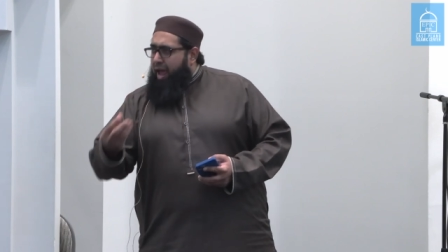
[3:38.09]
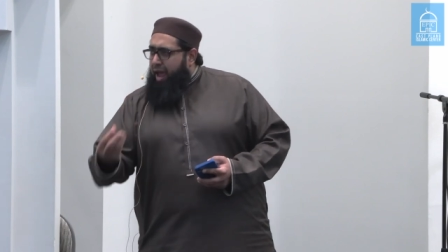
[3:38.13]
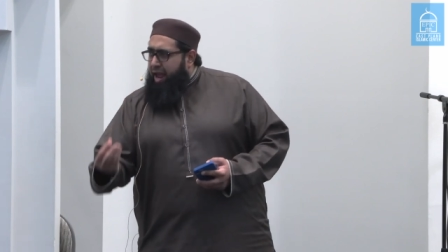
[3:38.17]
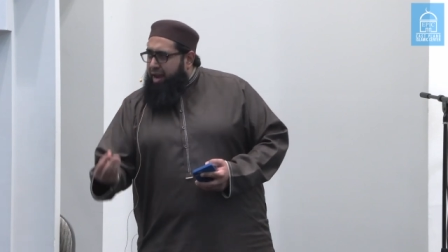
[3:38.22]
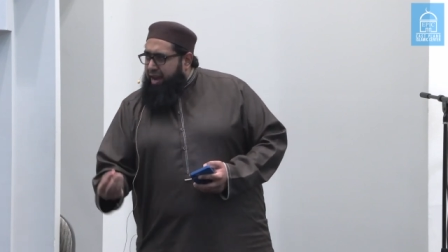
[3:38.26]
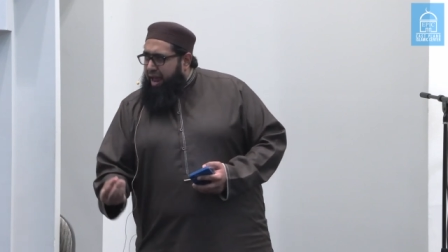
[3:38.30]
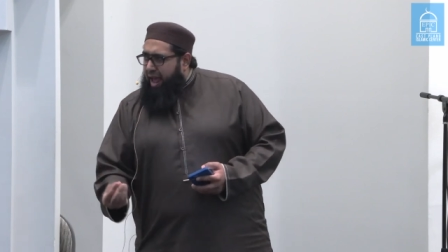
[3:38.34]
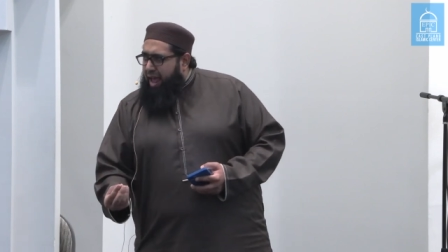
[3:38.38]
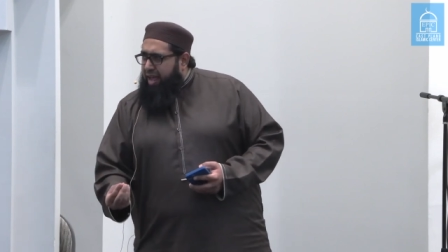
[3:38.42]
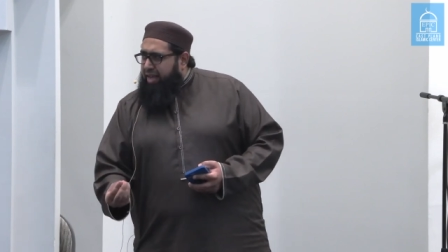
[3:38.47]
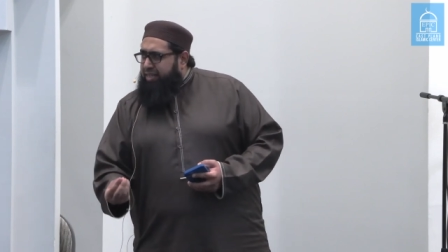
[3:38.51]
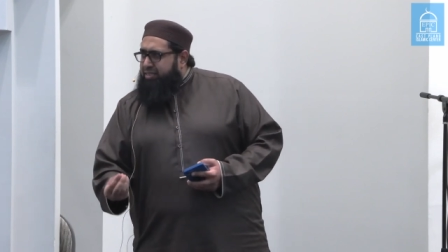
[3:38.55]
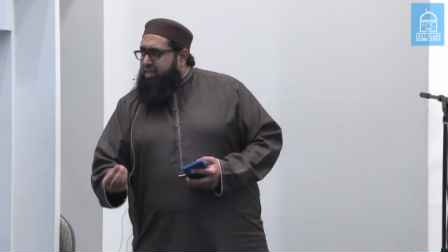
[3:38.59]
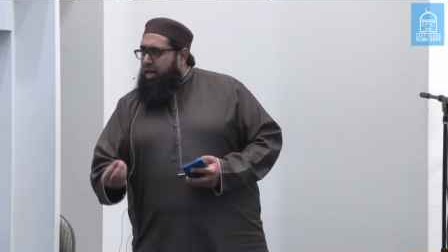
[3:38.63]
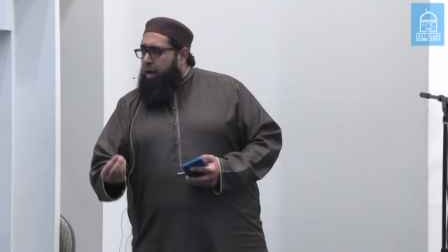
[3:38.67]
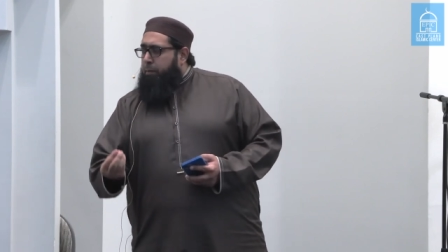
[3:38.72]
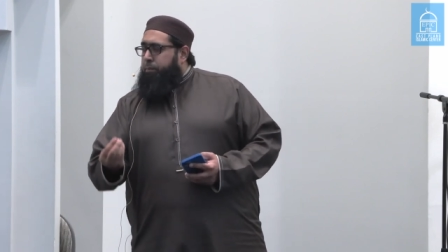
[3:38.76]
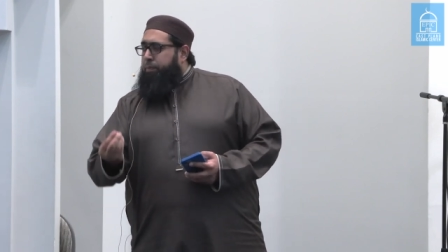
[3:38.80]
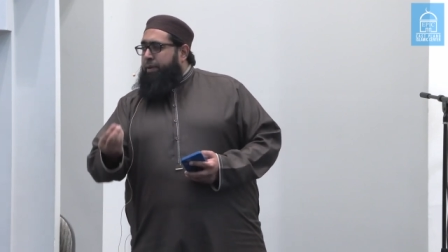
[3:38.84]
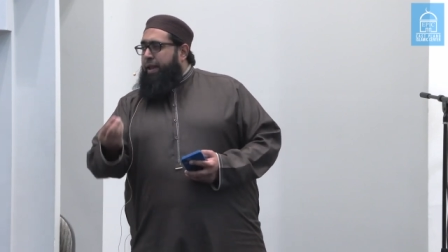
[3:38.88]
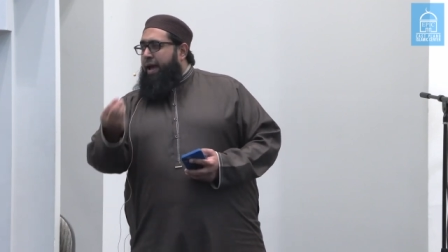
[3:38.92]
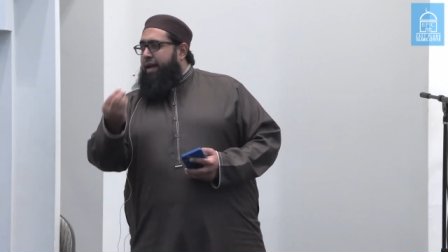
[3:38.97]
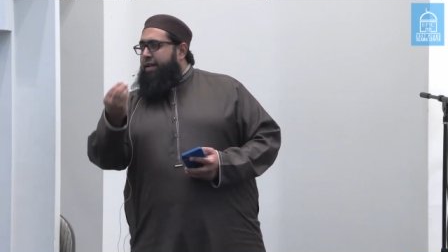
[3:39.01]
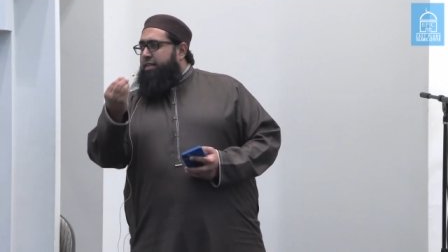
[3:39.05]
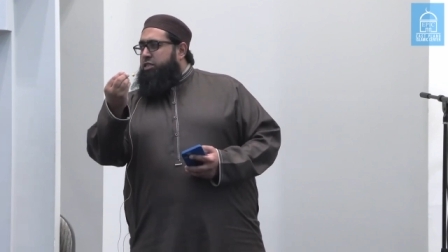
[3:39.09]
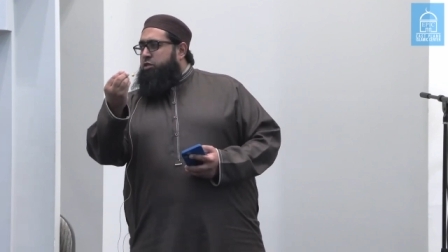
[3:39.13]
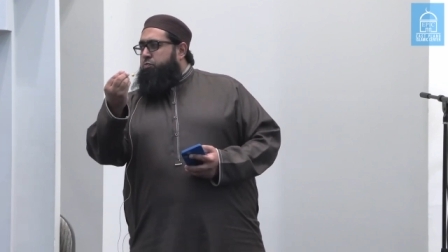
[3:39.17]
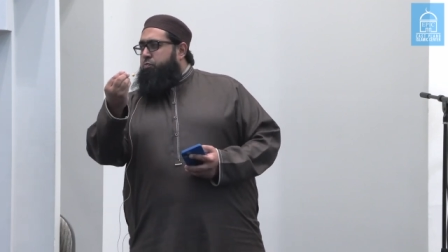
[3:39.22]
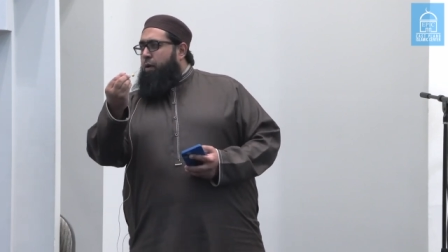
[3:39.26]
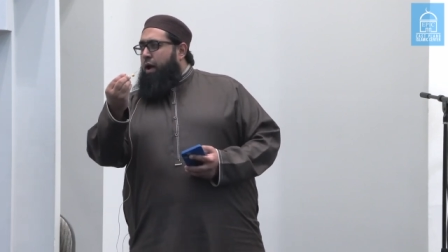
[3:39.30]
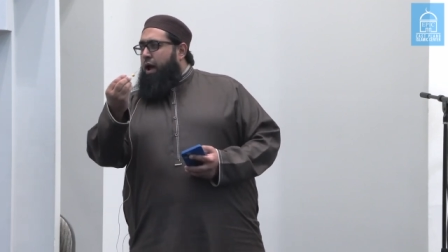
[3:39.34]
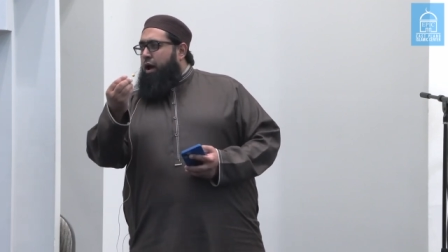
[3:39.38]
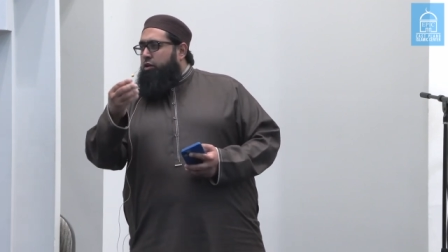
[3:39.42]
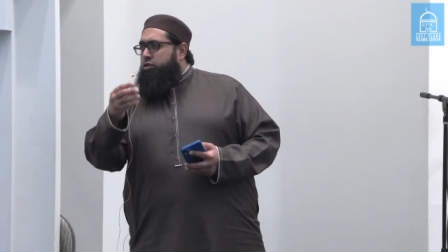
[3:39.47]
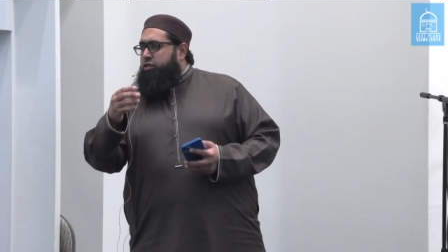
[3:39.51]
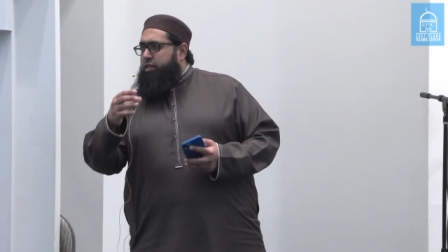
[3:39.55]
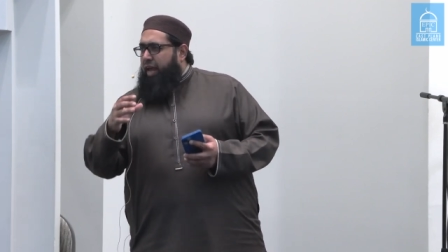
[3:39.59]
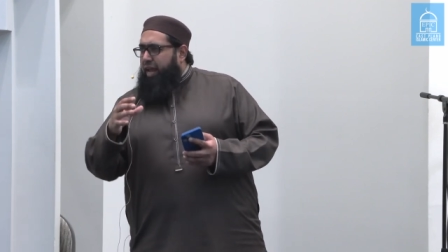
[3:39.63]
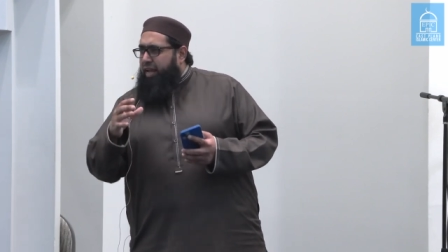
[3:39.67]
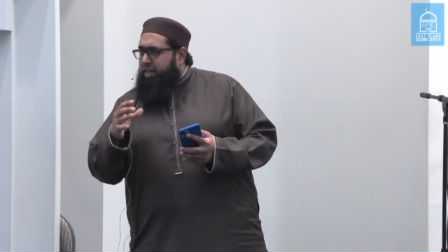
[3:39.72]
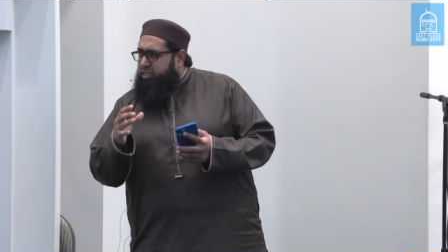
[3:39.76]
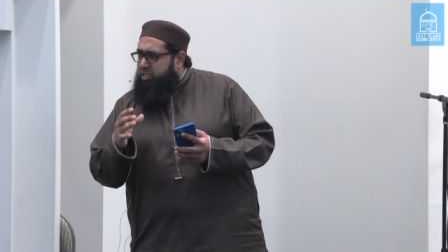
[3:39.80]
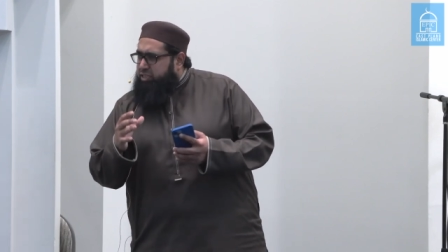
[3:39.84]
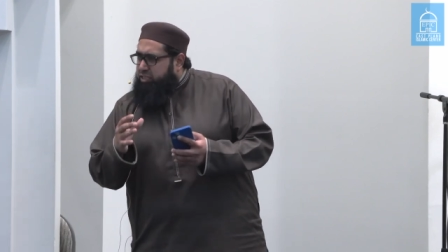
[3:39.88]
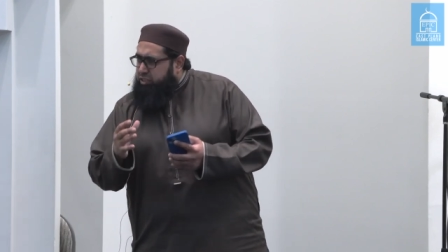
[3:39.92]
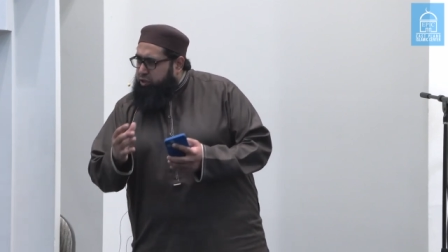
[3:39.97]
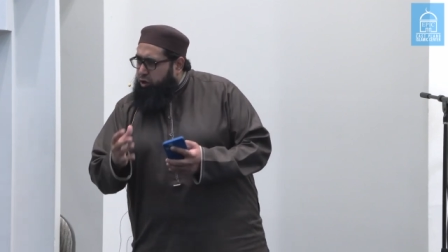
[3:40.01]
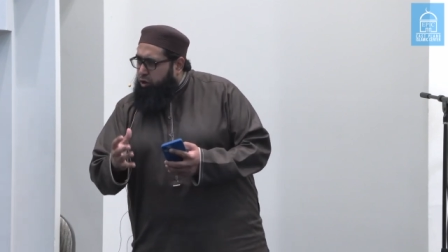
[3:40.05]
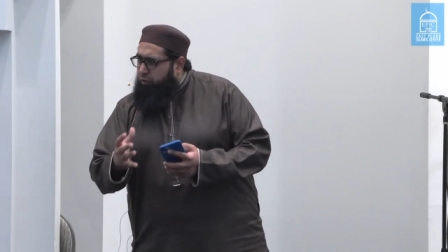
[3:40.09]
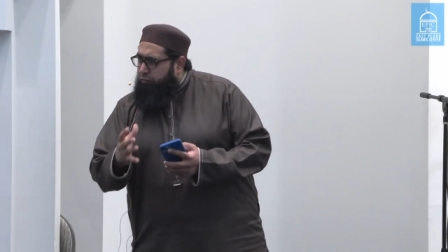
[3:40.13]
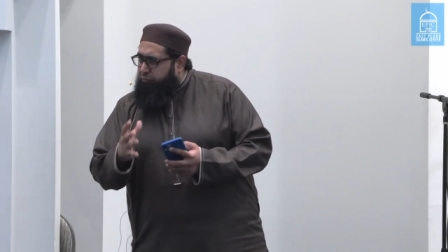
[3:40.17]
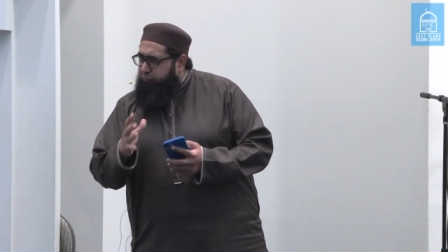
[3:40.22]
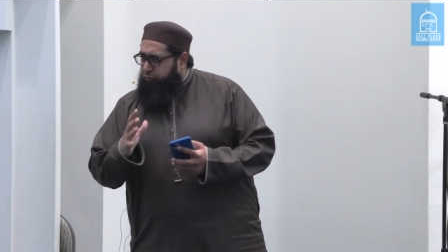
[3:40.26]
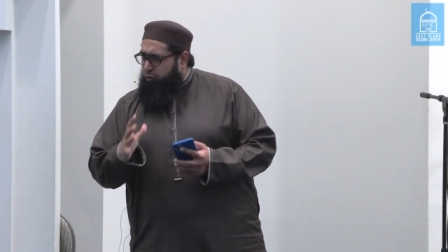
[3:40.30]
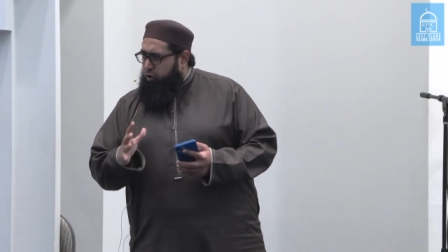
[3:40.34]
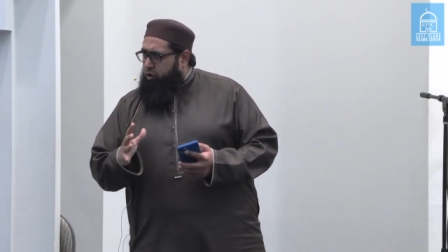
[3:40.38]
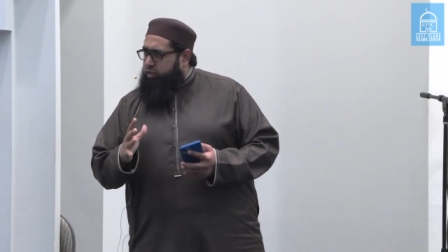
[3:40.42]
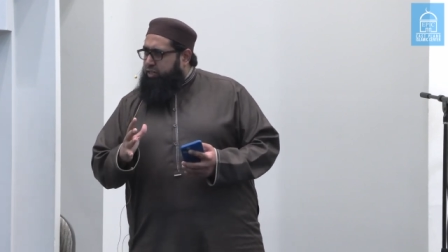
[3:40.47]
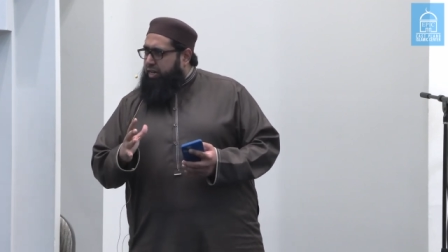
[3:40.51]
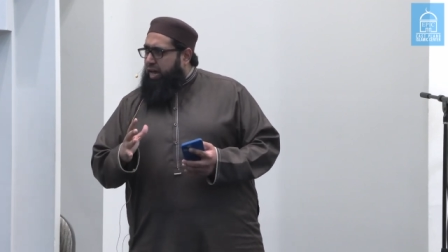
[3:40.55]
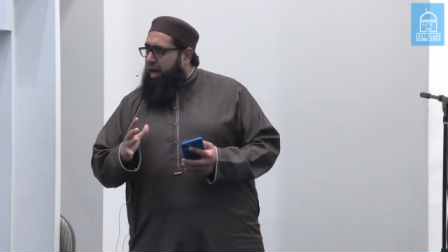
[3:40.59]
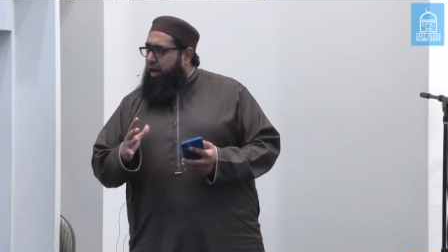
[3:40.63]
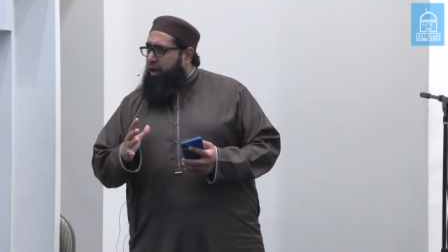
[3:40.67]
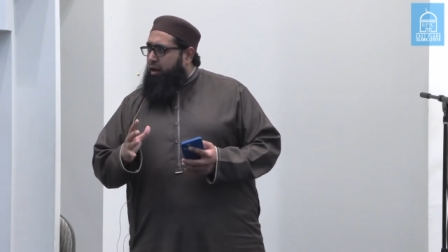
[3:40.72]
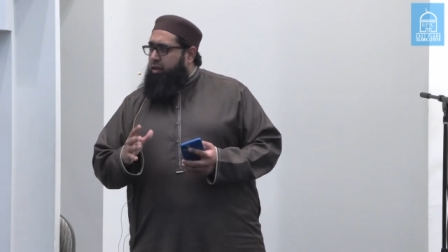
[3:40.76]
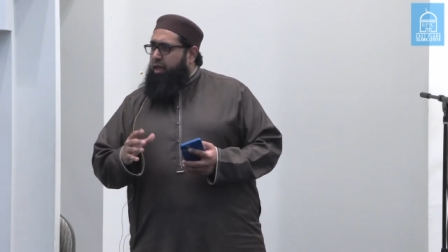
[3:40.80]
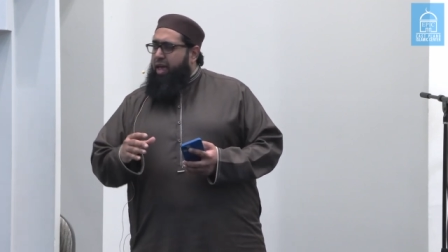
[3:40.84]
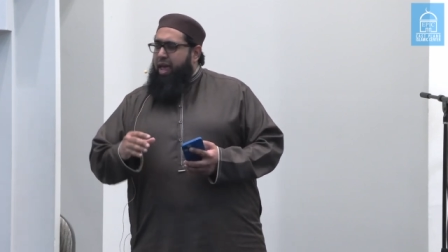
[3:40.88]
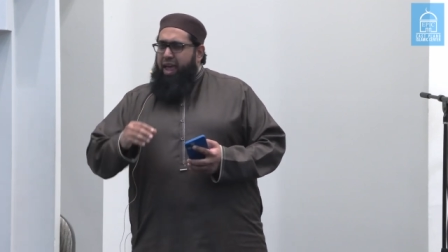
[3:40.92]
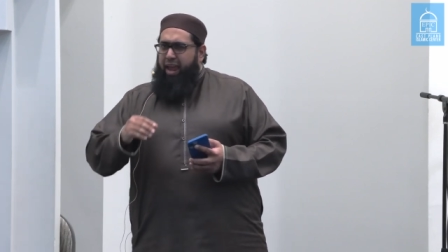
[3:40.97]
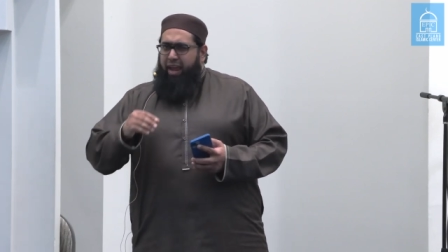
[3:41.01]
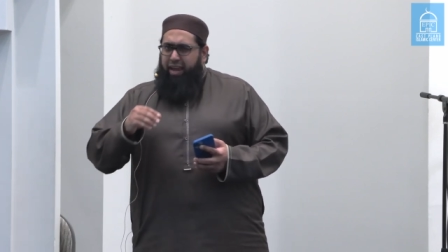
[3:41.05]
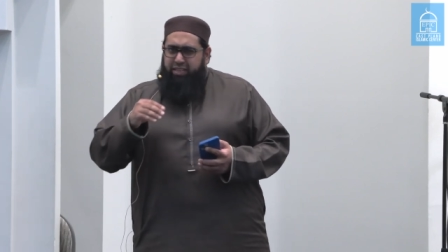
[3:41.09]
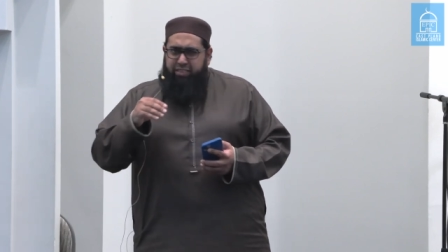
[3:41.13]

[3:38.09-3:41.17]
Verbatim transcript: And as that plant sprouts, it's still fertile,